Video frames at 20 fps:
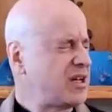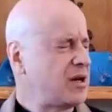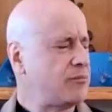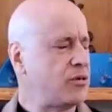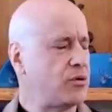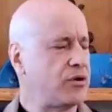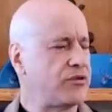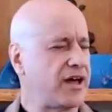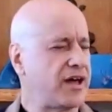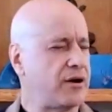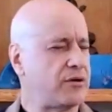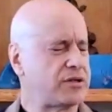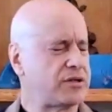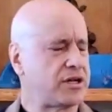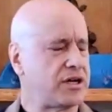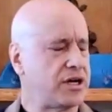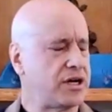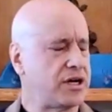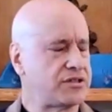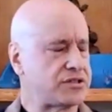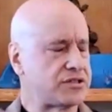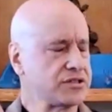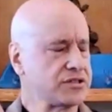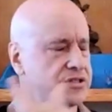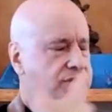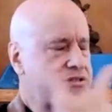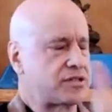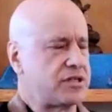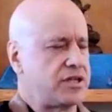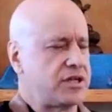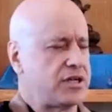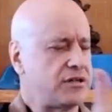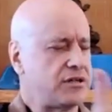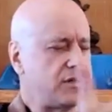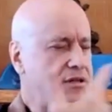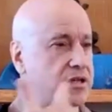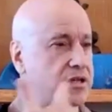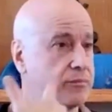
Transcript: but without consciousness connecting